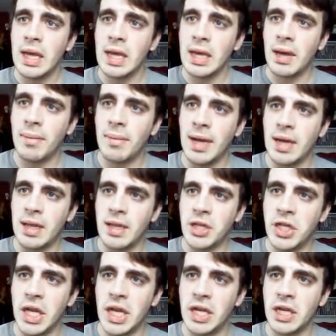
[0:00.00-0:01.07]
I made the
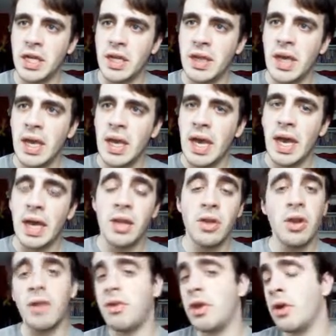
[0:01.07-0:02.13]
changes. Uh, you
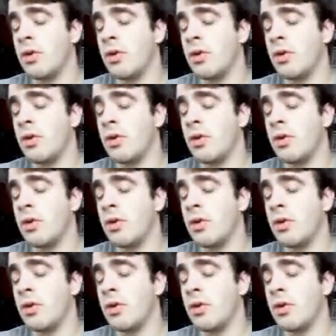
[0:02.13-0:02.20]
never know.